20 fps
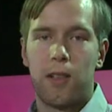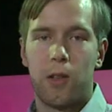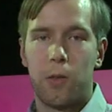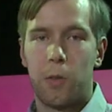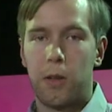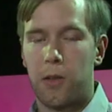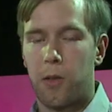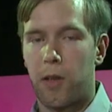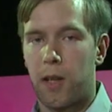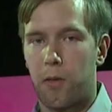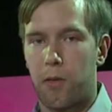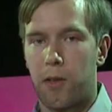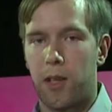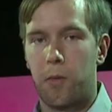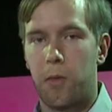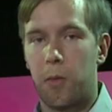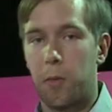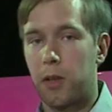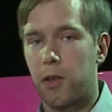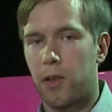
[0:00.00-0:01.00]
you will try
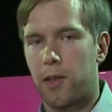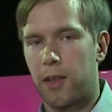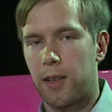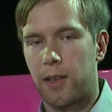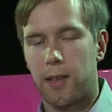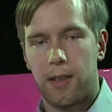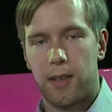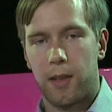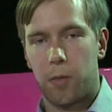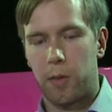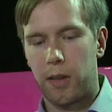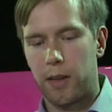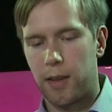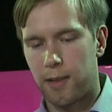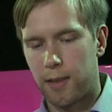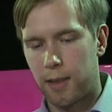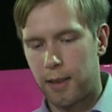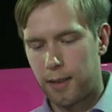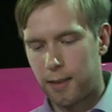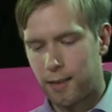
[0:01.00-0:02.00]
forever because it simply
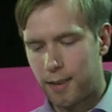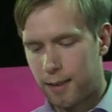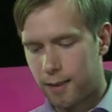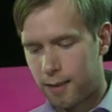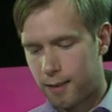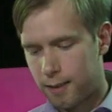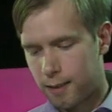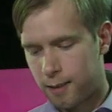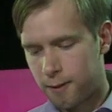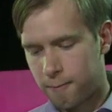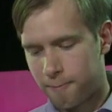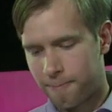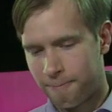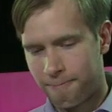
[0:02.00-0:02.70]
doesn't exist.